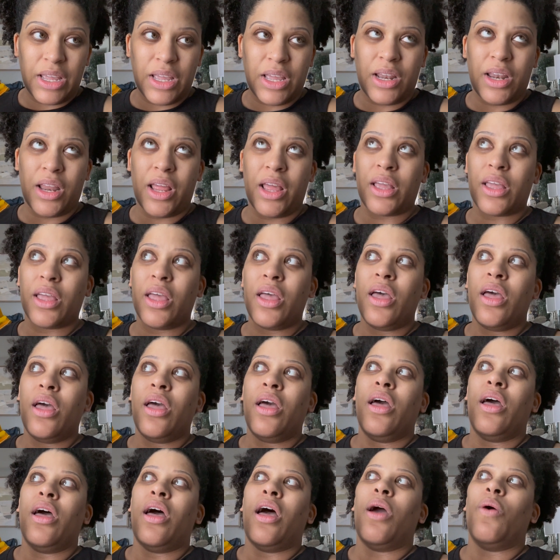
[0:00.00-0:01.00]
And
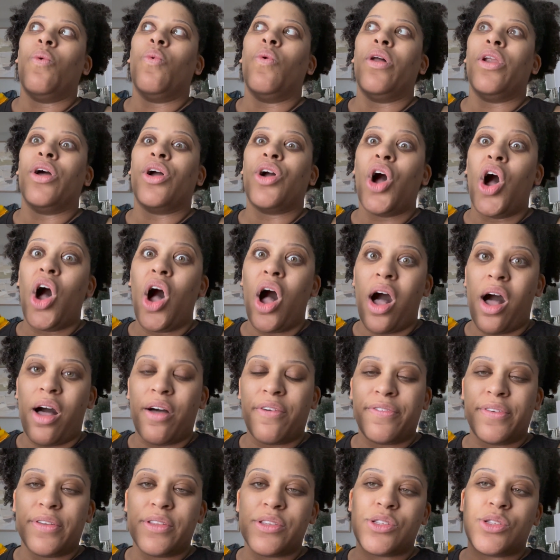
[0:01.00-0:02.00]
I want to
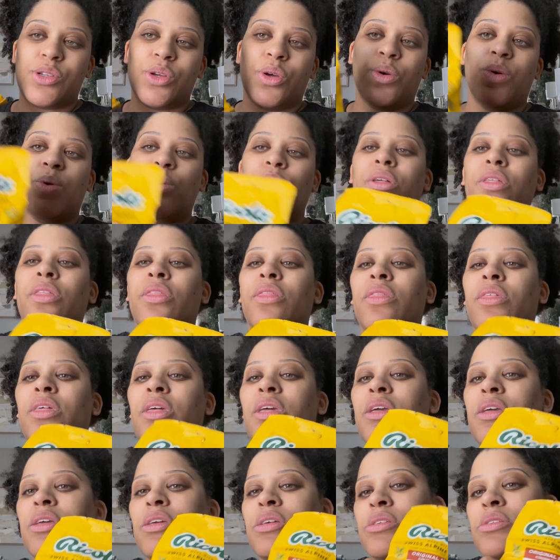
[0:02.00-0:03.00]
cough. And so
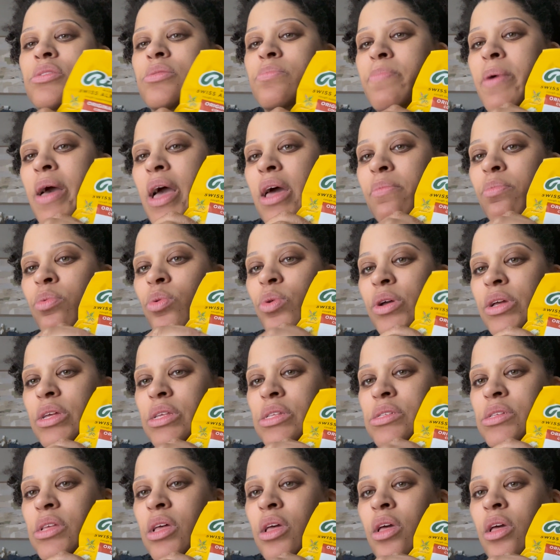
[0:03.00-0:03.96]
these bad boys,